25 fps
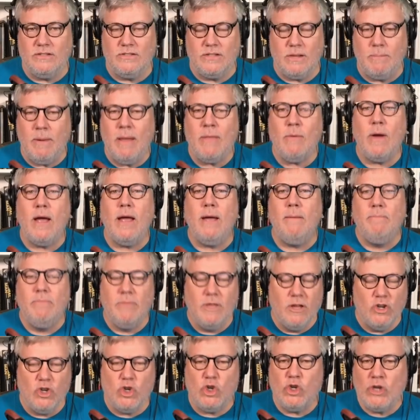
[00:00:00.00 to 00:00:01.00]
said. By the way,
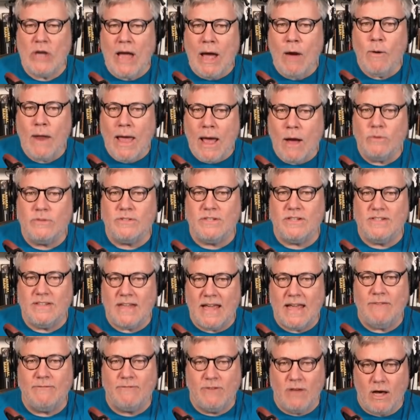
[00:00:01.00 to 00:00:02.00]
shout out to
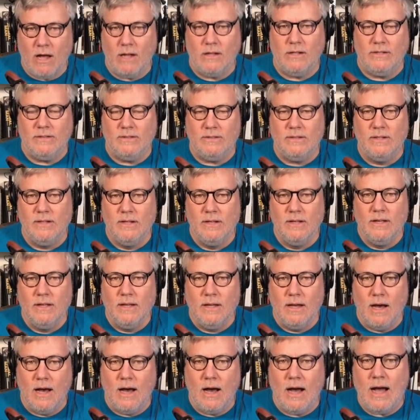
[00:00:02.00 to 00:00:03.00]
Dave Cullen.
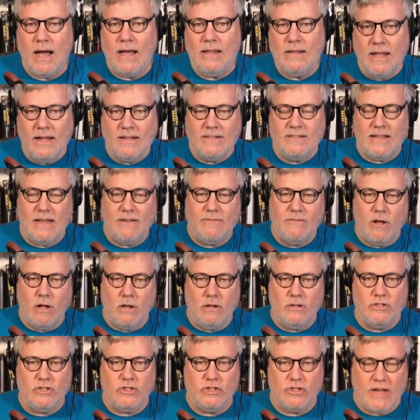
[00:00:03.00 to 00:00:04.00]
Uh, I like Dave
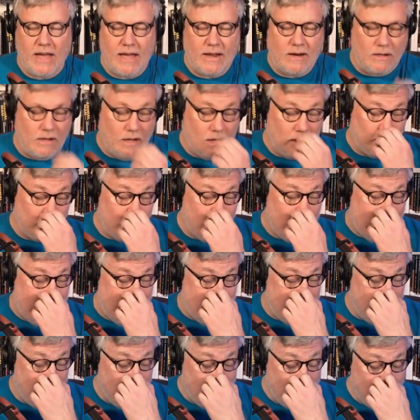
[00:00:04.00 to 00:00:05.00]
Cullen's channel a
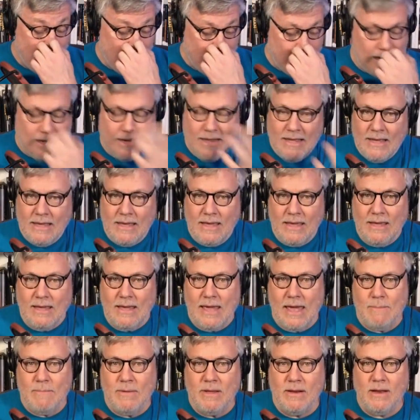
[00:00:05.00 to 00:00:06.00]
lot, and he, he
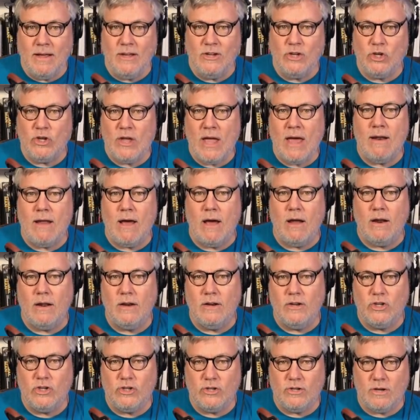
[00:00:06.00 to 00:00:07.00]
gave me a nice shout out
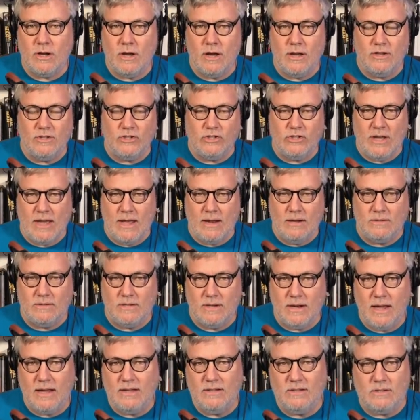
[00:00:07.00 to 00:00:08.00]
on his on his channel
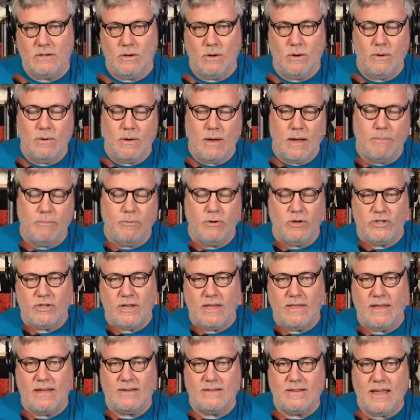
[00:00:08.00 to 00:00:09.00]
today, so I
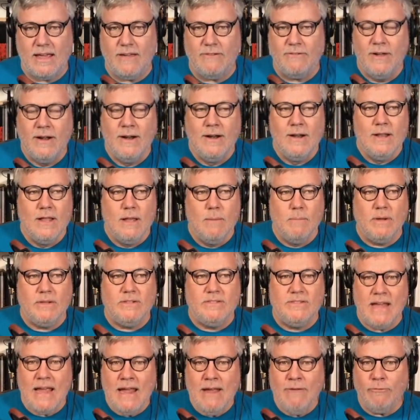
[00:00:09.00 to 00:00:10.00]
appreciate that, Dave.
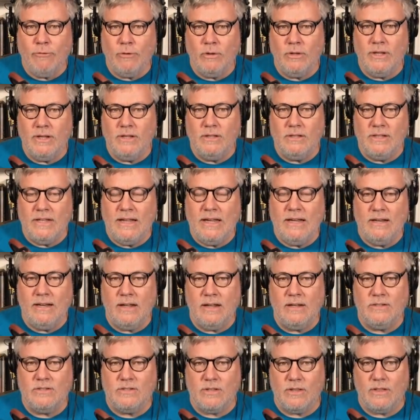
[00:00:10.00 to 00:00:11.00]
But Dave really leaned
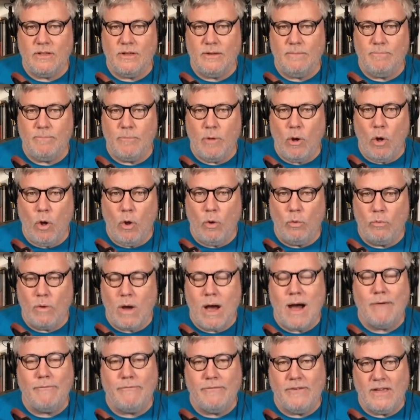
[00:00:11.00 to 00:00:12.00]
into the the whole
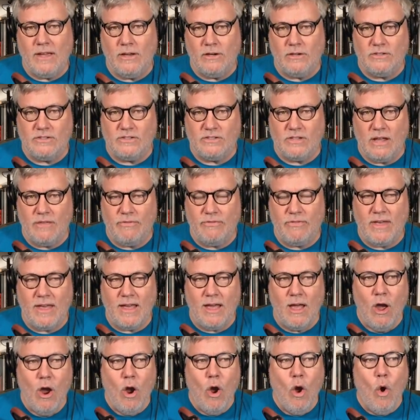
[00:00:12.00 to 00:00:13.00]
Raffi and her son
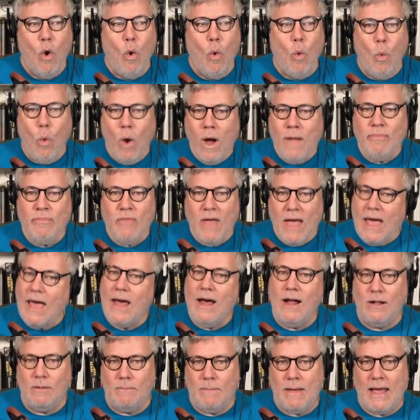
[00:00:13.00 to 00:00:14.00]
thing. What the
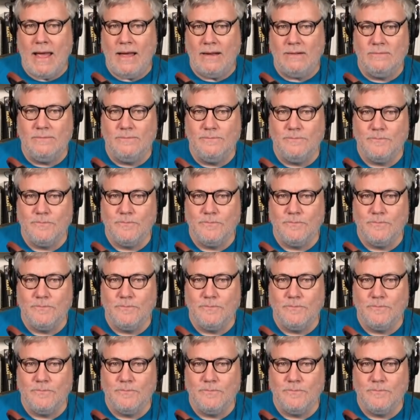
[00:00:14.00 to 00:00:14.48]
hell, man?